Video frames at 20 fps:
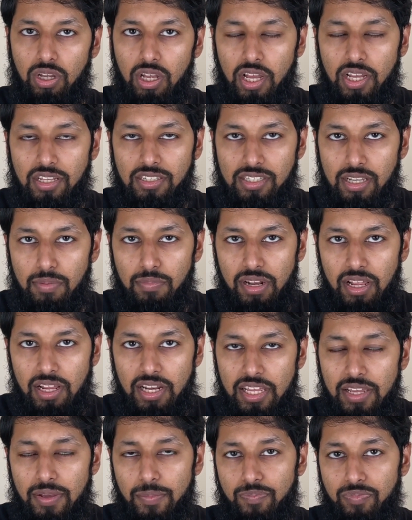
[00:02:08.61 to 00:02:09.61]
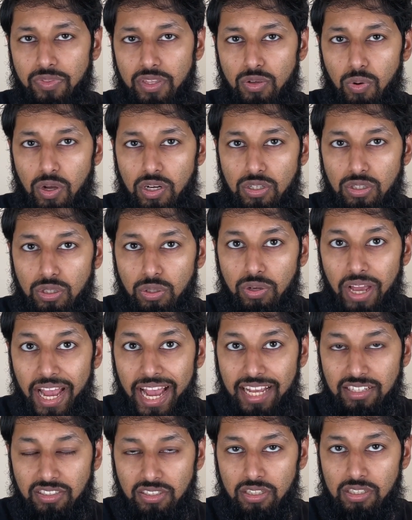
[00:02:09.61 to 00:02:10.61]
Similarly, you want to do
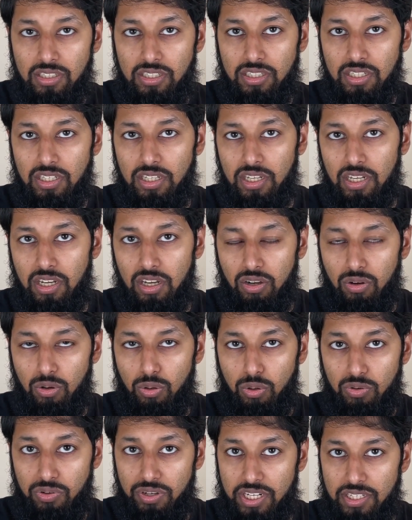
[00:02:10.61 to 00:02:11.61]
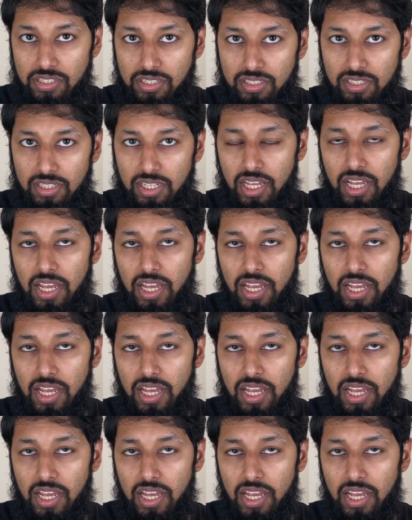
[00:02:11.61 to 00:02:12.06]
hazards or risks